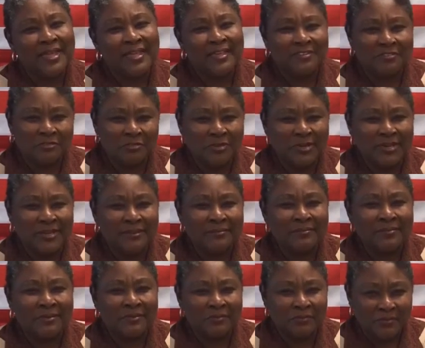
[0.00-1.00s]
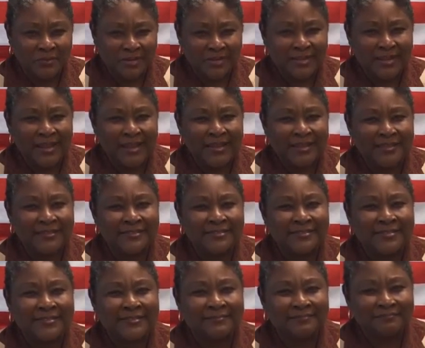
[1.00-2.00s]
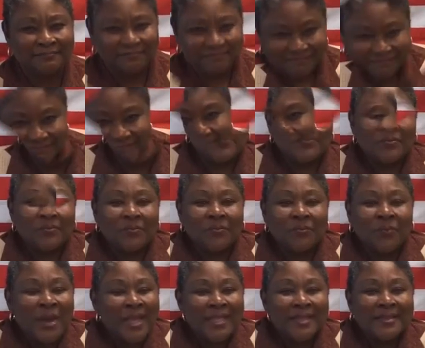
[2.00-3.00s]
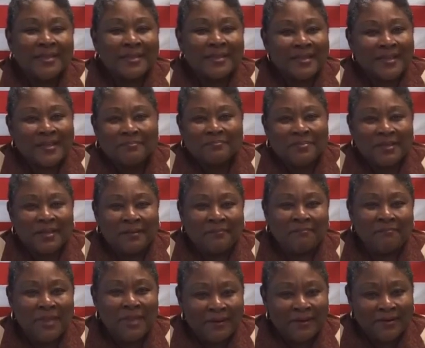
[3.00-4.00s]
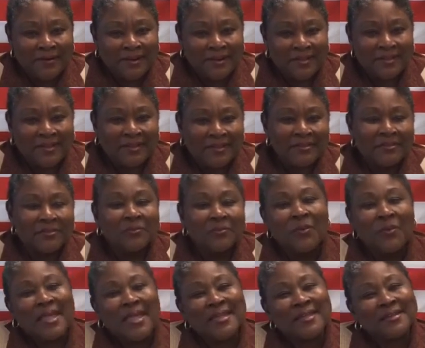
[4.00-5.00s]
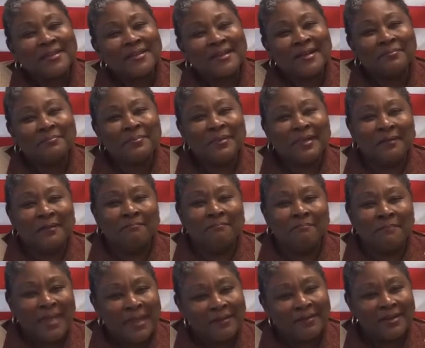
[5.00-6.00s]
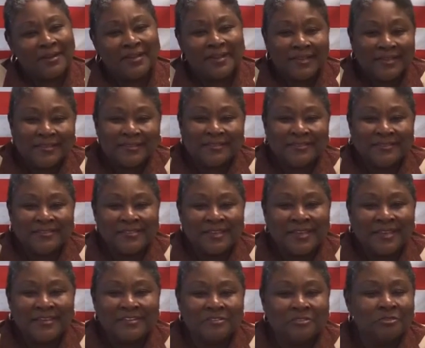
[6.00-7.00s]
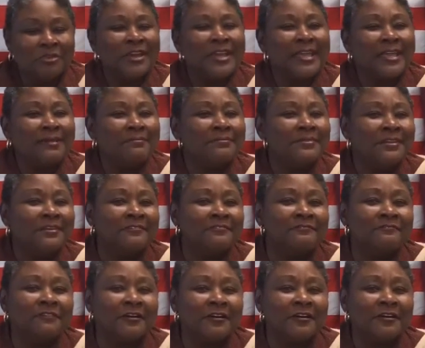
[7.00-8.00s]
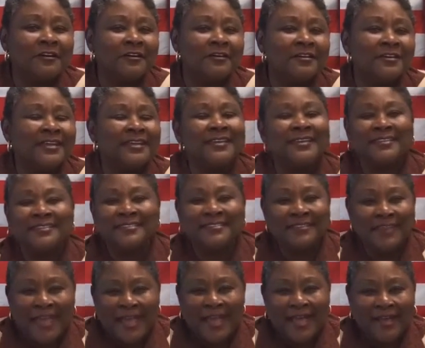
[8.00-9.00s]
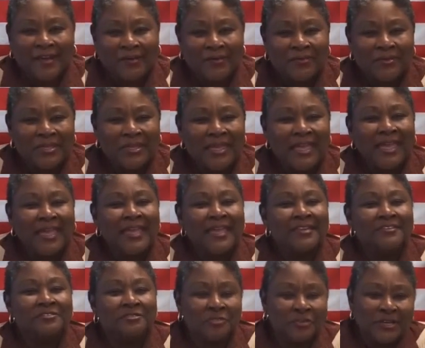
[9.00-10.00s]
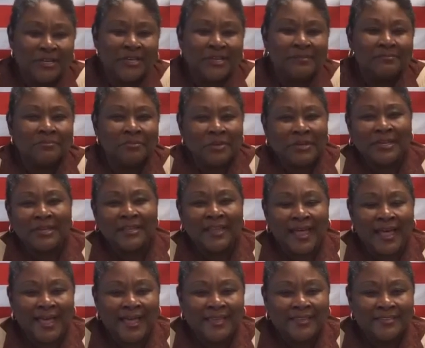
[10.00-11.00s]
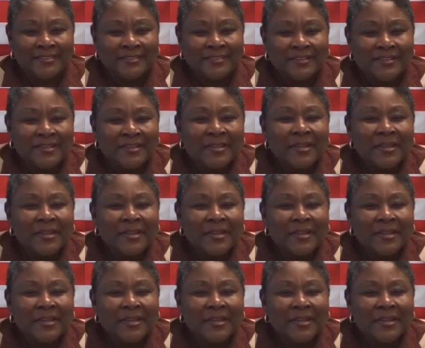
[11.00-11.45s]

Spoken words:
a dream realized. Wake up, America. Wake up, Americans. A dream deferred is now a dream realized.